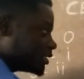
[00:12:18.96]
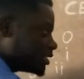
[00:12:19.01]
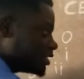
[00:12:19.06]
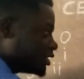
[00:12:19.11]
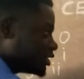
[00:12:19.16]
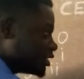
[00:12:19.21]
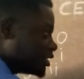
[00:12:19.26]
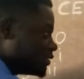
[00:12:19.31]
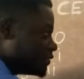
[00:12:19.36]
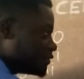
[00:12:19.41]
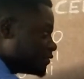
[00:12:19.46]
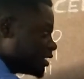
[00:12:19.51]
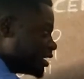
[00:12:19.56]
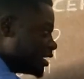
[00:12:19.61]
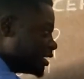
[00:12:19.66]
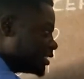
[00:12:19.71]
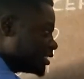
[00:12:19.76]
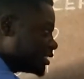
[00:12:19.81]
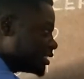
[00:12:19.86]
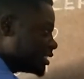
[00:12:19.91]
it
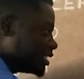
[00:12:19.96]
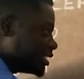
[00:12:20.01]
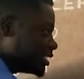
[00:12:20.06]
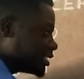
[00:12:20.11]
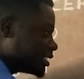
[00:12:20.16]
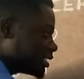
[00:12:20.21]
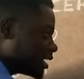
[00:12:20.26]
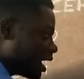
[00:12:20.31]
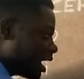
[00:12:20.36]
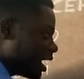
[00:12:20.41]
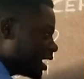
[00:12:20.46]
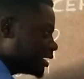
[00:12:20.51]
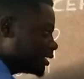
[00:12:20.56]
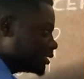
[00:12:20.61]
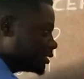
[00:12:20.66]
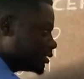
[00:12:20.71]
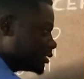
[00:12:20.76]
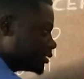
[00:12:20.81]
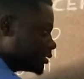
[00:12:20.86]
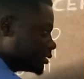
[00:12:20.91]
invades this side,
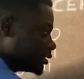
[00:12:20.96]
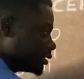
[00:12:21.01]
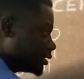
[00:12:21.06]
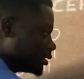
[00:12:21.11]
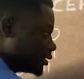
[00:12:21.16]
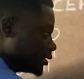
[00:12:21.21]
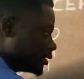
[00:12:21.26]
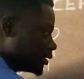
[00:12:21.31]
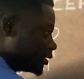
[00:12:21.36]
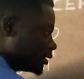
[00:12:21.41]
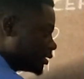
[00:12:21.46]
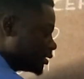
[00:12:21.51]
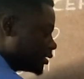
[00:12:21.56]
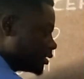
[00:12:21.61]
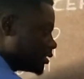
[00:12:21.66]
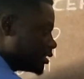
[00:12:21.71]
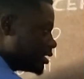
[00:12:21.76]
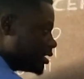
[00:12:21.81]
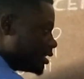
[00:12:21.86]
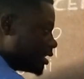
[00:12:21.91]

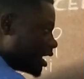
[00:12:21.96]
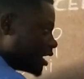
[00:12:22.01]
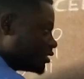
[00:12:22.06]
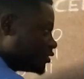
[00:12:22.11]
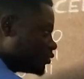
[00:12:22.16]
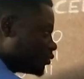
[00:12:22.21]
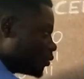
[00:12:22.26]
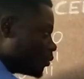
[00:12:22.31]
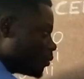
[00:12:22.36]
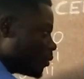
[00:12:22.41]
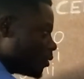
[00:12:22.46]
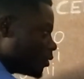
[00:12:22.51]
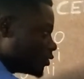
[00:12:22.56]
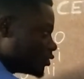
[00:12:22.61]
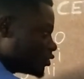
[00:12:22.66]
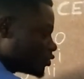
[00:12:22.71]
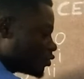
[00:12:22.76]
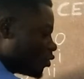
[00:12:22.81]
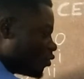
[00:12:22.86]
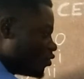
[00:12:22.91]
the lateral walls
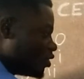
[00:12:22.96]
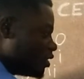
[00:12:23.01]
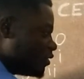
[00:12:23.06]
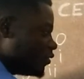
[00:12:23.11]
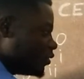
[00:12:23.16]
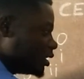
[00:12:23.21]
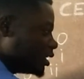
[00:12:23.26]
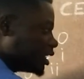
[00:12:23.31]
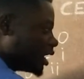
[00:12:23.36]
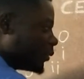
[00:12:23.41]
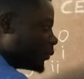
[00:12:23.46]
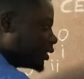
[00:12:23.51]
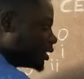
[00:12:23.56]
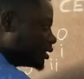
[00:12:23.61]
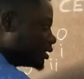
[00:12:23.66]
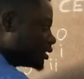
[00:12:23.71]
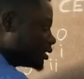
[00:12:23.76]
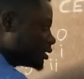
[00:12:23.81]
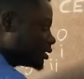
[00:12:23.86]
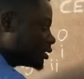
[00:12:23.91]
of the
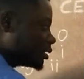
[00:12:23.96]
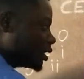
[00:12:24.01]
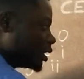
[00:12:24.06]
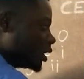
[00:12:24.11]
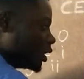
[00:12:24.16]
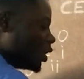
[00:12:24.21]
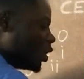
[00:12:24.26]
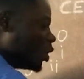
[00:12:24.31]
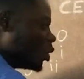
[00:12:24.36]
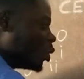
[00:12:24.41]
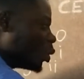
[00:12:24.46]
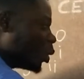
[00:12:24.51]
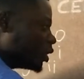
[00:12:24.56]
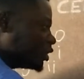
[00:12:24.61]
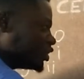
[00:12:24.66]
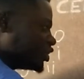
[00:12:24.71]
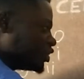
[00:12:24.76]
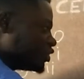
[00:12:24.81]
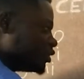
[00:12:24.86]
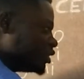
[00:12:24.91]
ligaments, not
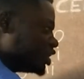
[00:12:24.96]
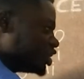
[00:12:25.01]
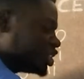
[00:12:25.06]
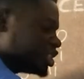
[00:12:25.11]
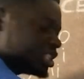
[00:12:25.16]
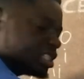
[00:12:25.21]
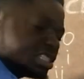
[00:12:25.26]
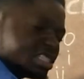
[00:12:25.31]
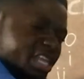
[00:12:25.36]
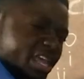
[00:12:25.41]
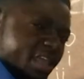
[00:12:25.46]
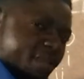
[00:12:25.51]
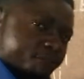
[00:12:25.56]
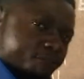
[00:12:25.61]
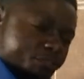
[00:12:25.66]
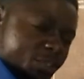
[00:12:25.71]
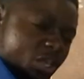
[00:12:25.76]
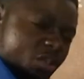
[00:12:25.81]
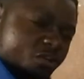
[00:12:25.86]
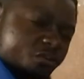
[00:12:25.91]
reaching the
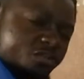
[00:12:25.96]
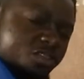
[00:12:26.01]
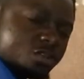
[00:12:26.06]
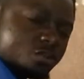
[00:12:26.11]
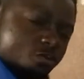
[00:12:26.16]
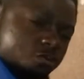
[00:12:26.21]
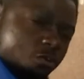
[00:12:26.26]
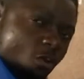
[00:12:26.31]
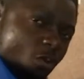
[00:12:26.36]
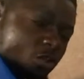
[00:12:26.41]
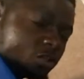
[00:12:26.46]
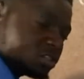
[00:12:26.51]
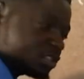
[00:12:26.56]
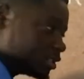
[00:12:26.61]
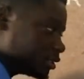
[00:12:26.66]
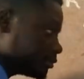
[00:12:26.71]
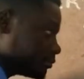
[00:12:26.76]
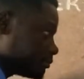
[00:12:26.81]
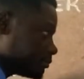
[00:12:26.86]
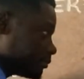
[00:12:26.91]
pelvic walls,
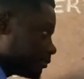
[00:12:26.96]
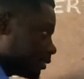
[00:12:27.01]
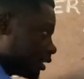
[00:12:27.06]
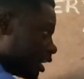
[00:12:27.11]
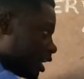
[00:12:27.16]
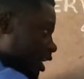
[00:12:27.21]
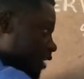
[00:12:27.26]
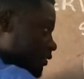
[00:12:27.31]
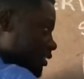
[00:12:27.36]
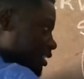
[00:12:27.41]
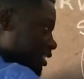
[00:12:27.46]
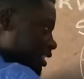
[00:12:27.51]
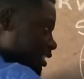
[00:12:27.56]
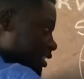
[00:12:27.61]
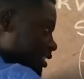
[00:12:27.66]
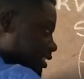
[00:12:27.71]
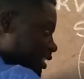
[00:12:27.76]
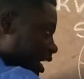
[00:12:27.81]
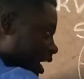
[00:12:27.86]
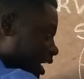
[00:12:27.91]
even this
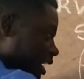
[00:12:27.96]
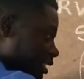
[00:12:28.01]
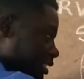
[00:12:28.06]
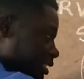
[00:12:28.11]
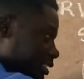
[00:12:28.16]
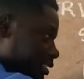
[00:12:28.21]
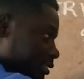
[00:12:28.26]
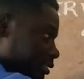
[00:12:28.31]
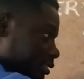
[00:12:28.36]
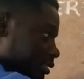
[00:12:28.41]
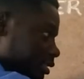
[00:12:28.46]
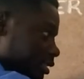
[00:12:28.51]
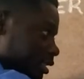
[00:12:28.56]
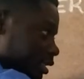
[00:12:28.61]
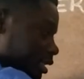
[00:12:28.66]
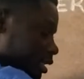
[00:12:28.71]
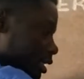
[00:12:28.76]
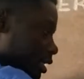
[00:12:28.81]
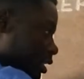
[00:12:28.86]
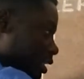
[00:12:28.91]
side,
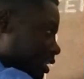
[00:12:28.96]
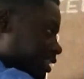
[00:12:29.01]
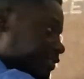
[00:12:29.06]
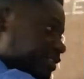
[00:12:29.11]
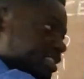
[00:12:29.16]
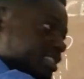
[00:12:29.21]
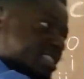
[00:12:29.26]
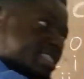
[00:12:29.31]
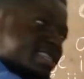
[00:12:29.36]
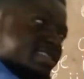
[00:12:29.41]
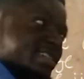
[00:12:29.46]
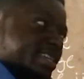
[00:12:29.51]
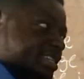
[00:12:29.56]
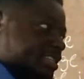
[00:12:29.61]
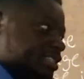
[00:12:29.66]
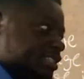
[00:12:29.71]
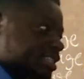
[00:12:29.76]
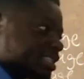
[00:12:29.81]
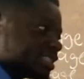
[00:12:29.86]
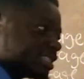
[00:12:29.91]
even here
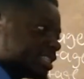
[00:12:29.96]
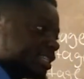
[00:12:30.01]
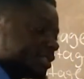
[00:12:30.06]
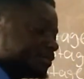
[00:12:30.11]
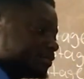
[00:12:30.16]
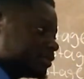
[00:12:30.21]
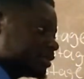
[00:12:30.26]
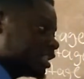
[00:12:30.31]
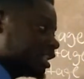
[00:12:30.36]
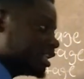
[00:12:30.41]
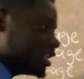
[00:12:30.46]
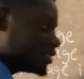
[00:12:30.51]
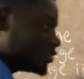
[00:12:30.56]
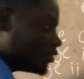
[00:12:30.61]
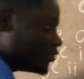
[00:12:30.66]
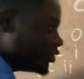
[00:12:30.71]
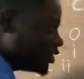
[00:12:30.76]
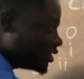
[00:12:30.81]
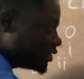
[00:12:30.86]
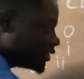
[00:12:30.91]
it's the same. So
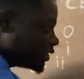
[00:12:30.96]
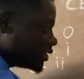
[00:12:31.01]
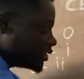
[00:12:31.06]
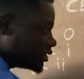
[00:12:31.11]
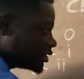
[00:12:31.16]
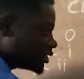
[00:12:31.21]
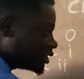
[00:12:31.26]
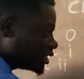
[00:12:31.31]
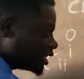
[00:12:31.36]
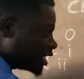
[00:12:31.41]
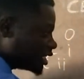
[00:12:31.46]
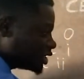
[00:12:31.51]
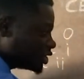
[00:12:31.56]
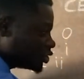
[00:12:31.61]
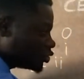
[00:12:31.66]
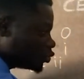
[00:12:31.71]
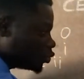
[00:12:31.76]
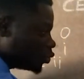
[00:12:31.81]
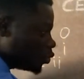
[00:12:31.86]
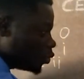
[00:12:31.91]
this is stage
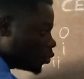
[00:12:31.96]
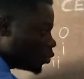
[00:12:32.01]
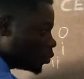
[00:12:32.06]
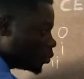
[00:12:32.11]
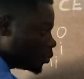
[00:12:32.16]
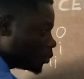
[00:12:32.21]
2B.